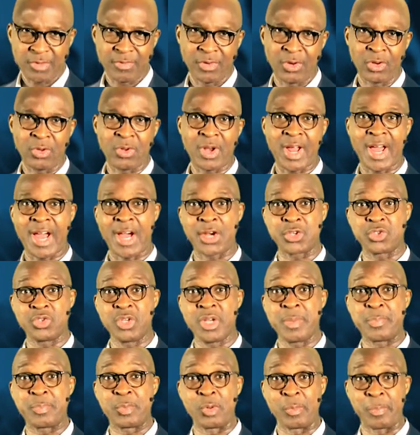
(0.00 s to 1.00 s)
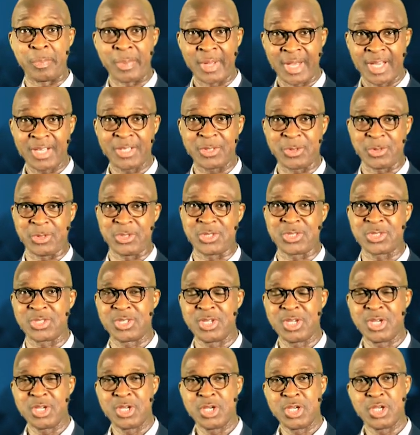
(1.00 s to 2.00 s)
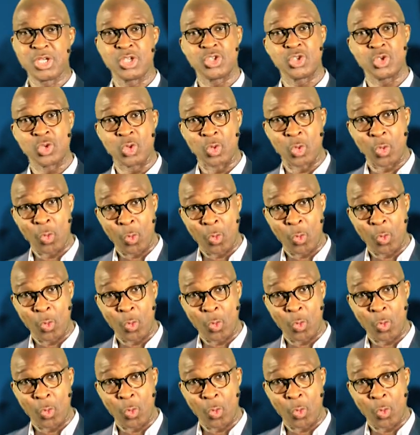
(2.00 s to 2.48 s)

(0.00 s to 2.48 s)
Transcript: of the Lord actually propelled us to